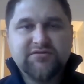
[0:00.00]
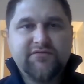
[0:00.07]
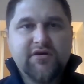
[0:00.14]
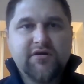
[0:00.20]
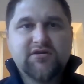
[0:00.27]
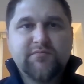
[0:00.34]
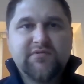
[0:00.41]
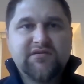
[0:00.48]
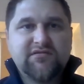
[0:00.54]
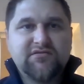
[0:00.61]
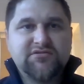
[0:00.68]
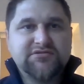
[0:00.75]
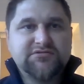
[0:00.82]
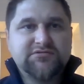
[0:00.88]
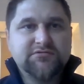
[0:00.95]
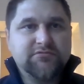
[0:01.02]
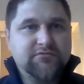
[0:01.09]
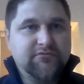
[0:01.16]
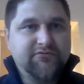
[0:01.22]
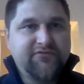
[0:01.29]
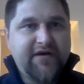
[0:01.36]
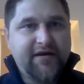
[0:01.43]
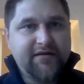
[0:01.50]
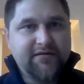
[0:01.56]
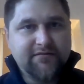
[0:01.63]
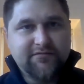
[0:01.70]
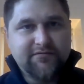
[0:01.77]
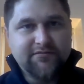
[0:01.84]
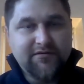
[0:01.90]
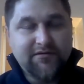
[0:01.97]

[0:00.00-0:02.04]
of documents just to find,